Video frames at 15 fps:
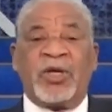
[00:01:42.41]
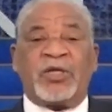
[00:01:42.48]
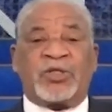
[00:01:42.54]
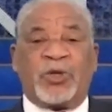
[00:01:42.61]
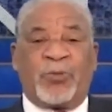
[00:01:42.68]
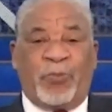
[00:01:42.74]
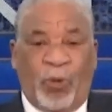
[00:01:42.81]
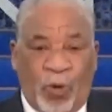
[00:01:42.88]

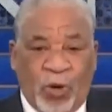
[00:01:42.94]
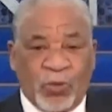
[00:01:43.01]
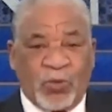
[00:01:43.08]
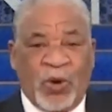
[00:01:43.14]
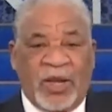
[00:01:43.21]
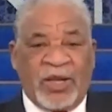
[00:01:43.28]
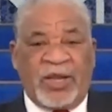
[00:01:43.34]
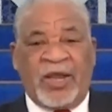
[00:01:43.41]
support
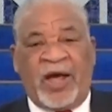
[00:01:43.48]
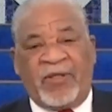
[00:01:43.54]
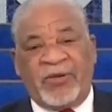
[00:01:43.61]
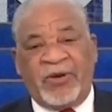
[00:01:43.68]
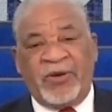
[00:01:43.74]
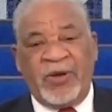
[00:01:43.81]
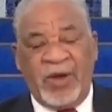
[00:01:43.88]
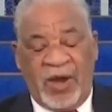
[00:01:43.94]
one
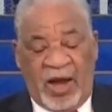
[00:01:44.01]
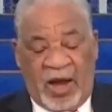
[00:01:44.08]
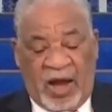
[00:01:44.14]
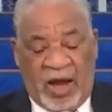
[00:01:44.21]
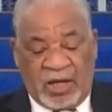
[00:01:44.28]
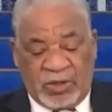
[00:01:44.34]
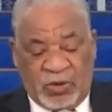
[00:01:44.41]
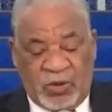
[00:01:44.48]
another
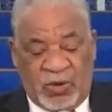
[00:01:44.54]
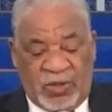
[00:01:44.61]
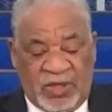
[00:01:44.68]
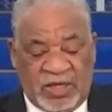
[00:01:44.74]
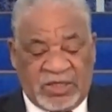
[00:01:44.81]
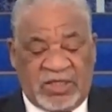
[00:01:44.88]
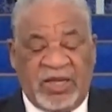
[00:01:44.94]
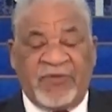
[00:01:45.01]
during
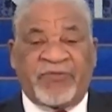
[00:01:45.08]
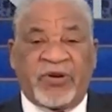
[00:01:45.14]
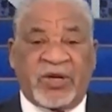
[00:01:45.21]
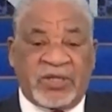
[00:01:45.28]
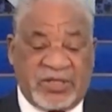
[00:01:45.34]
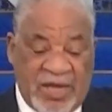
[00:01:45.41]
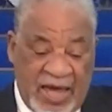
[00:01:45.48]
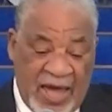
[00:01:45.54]
this
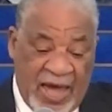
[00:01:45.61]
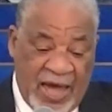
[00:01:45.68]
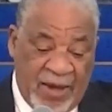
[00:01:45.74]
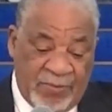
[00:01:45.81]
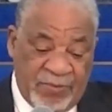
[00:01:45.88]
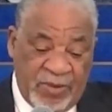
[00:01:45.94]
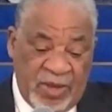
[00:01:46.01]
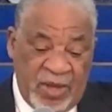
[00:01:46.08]
difficult
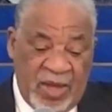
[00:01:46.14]
time.